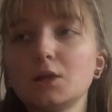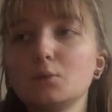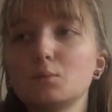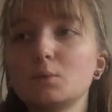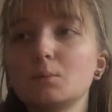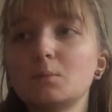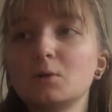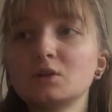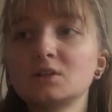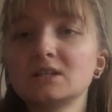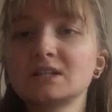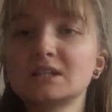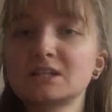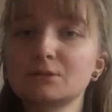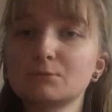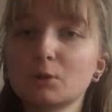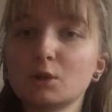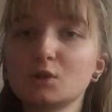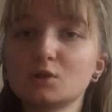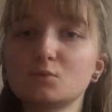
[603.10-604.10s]
you would put a
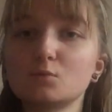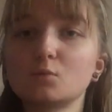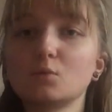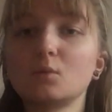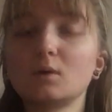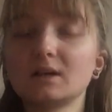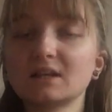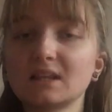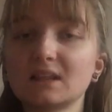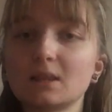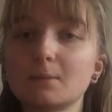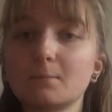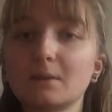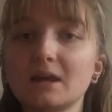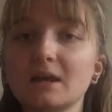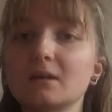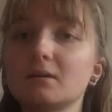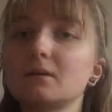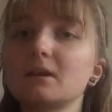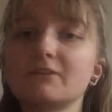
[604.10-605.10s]
disposable one in the
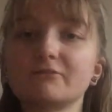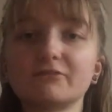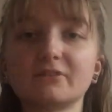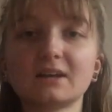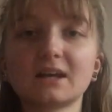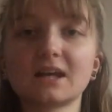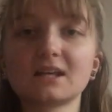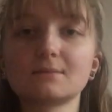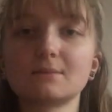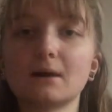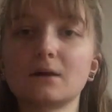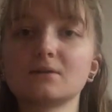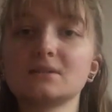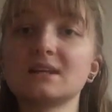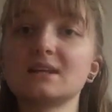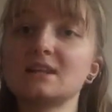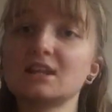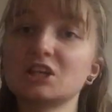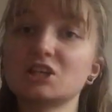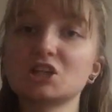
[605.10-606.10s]
bin and forget about
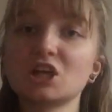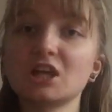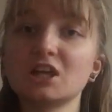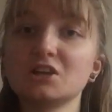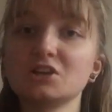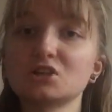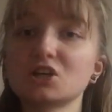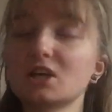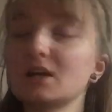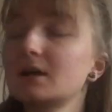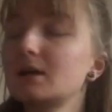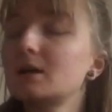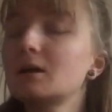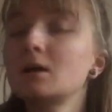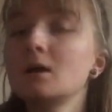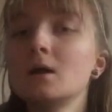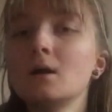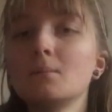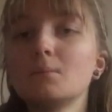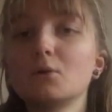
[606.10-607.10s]
it and then change it.
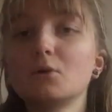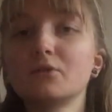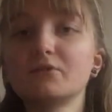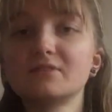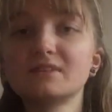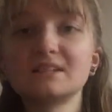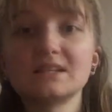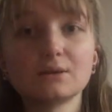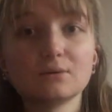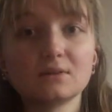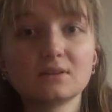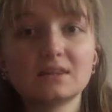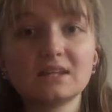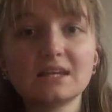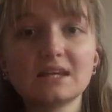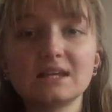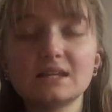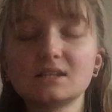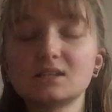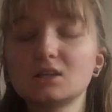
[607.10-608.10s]
But obviously with
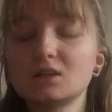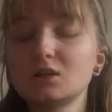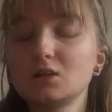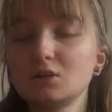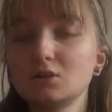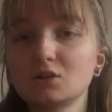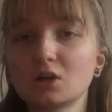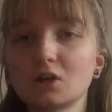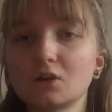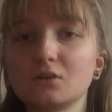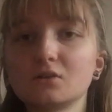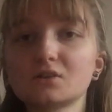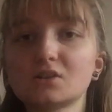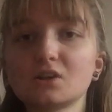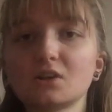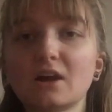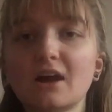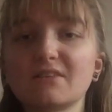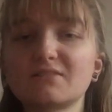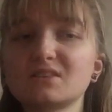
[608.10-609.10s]
these you don't,
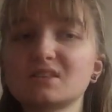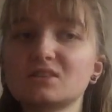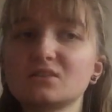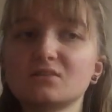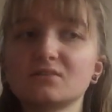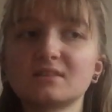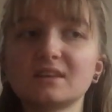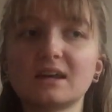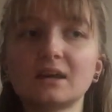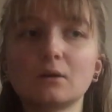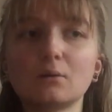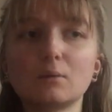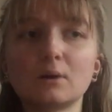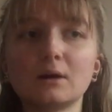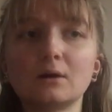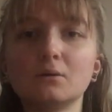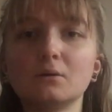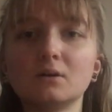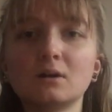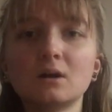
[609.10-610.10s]
so you have to sort of think,
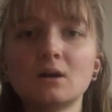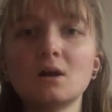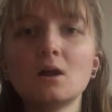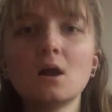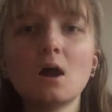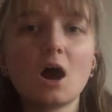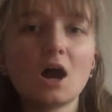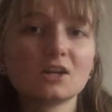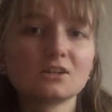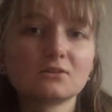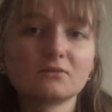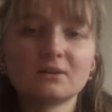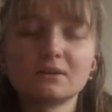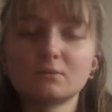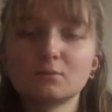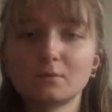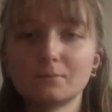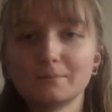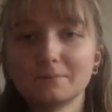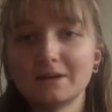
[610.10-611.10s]
well, I don't really
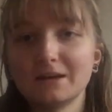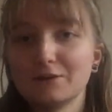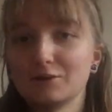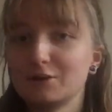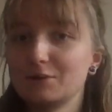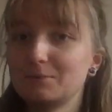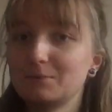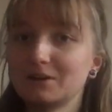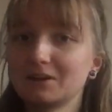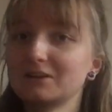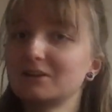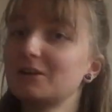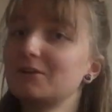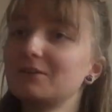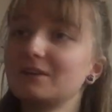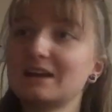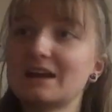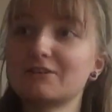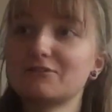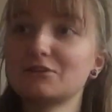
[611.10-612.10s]
want period blood
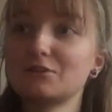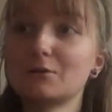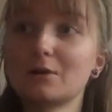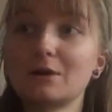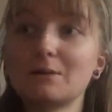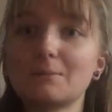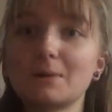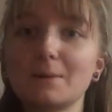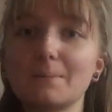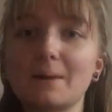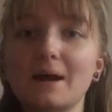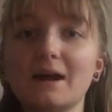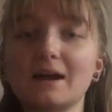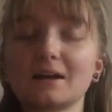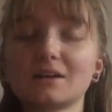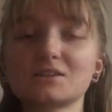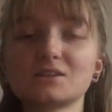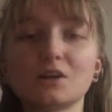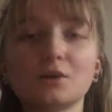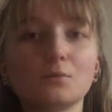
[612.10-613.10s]
going everywhere in my
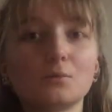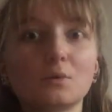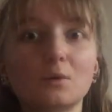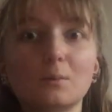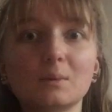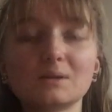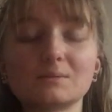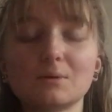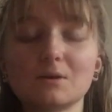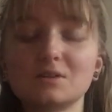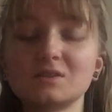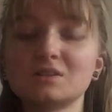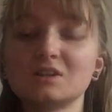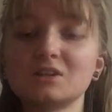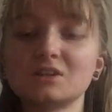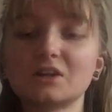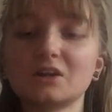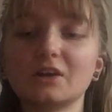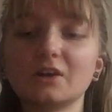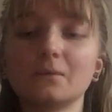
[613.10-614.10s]
bag, so what am I supposed to
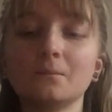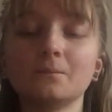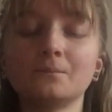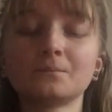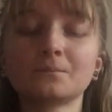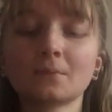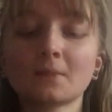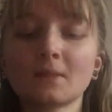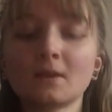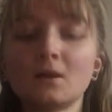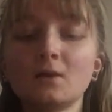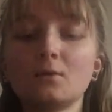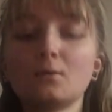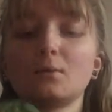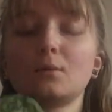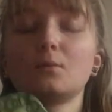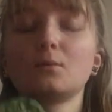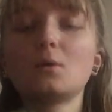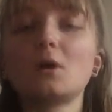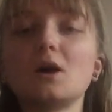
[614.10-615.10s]
do?
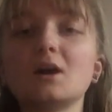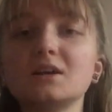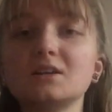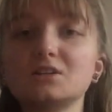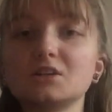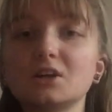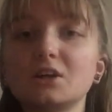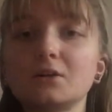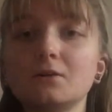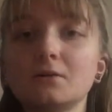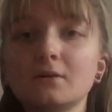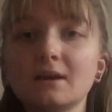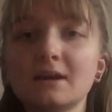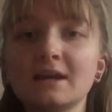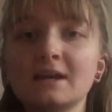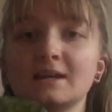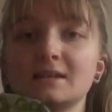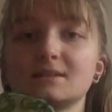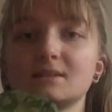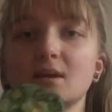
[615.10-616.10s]
Well, what I do
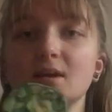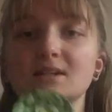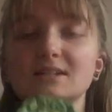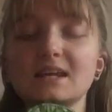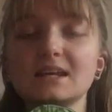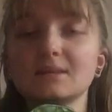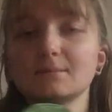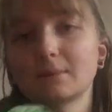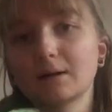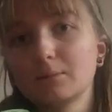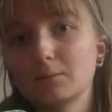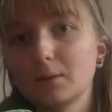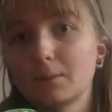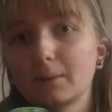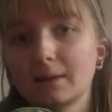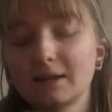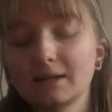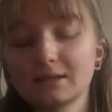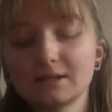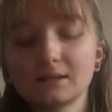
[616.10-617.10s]
is I take them out my
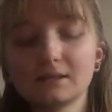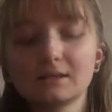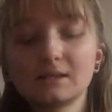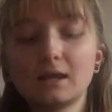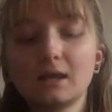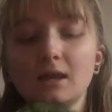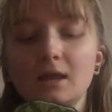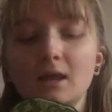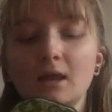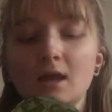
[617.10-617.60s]
pants,